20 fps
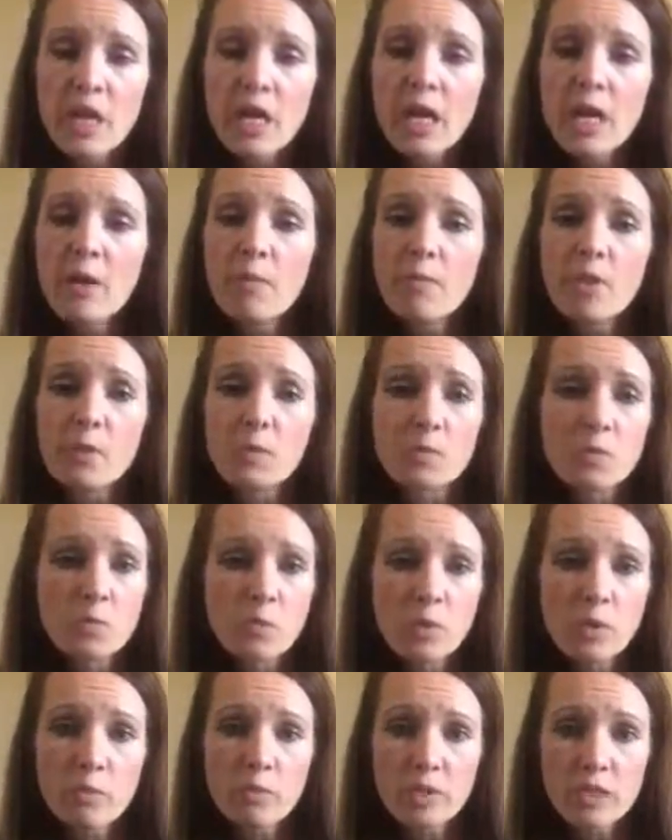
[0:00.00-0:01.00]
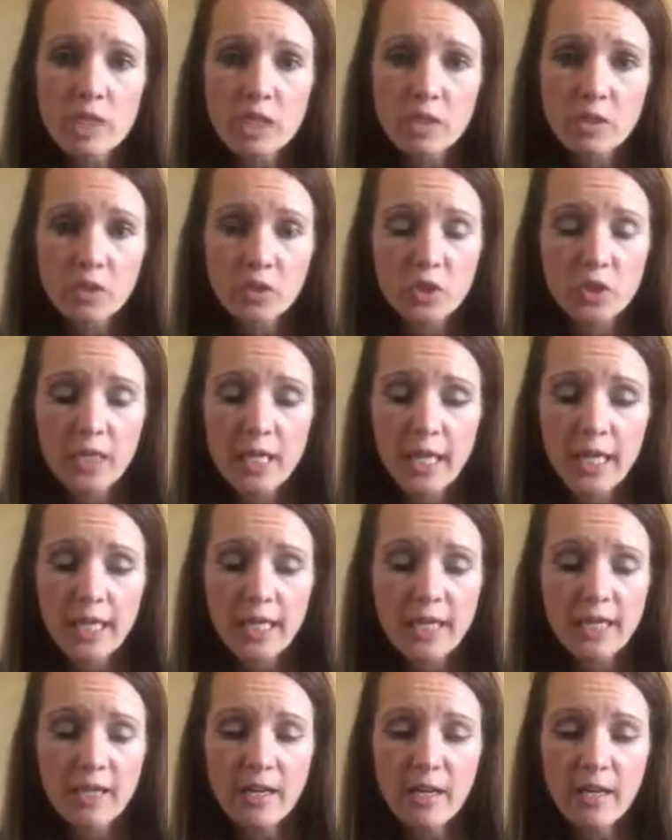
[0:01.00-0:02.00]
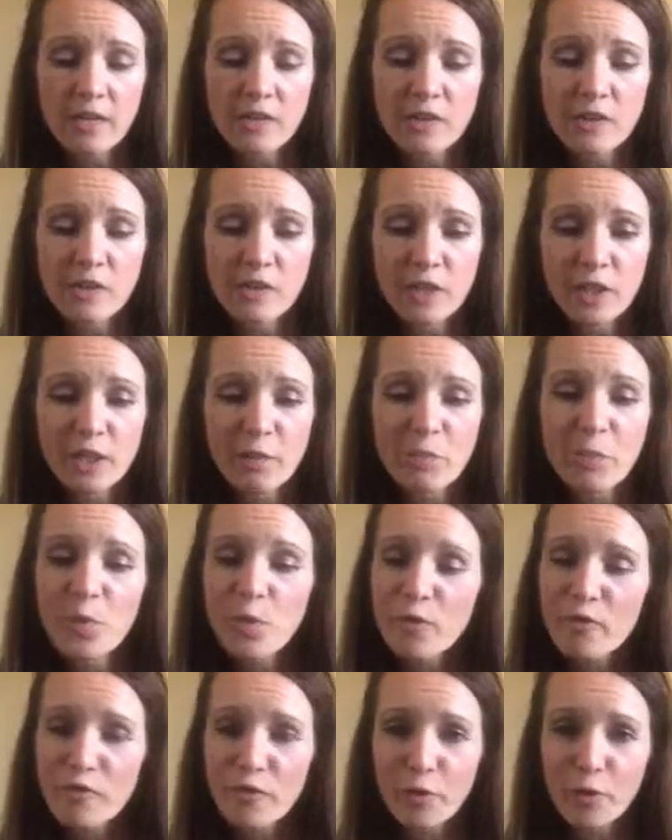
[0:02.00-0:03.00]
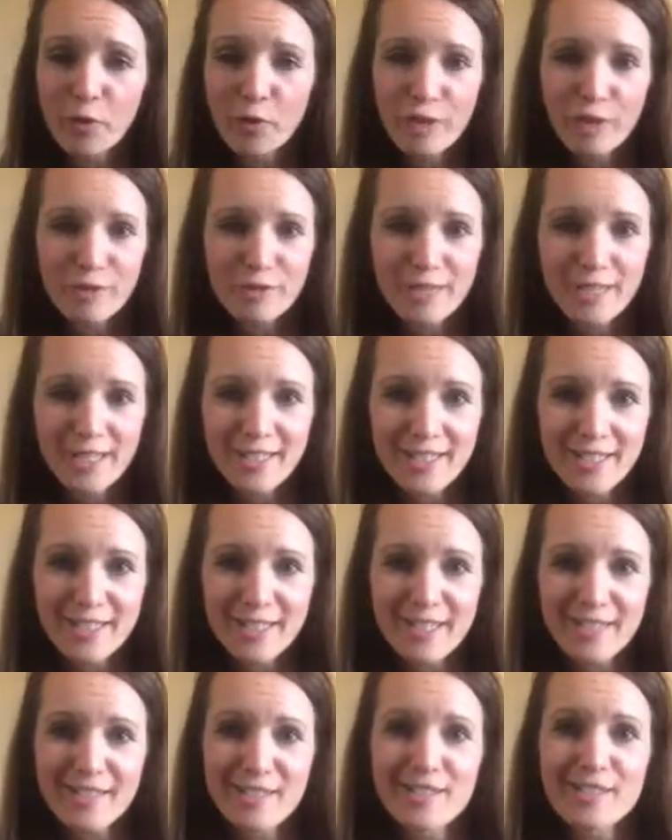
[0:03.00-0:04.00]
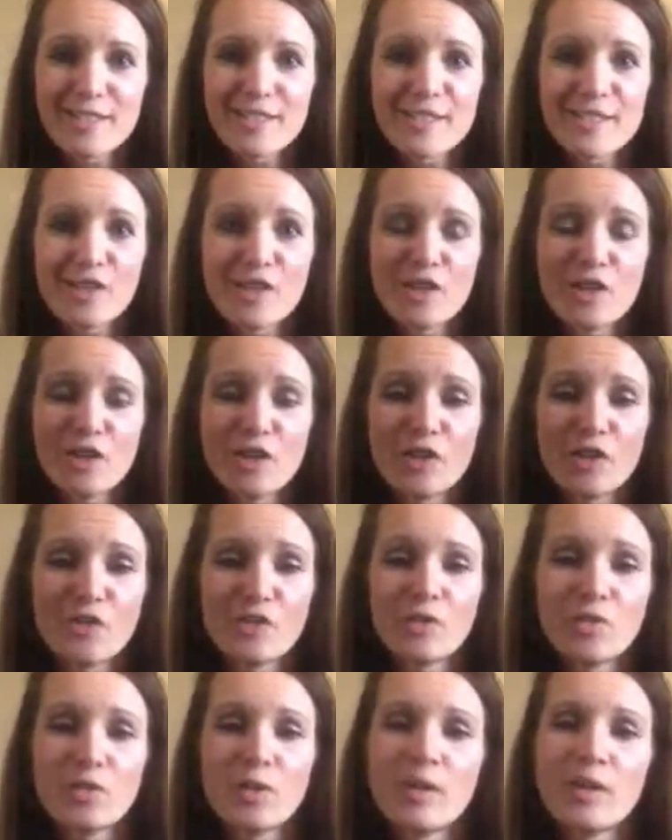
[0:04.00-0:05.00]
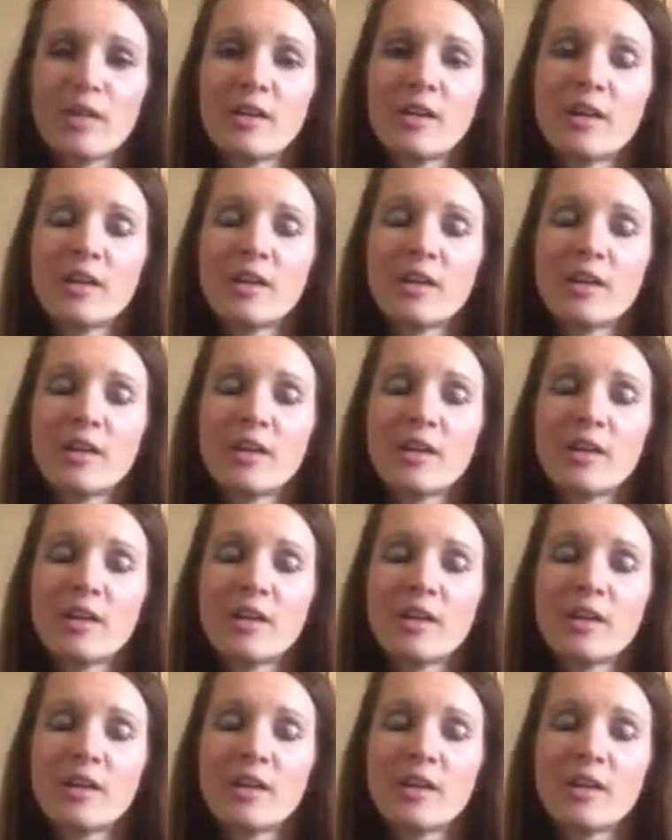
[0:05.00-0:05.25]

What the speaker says: And there was one particular day during portfolio testing. This is a new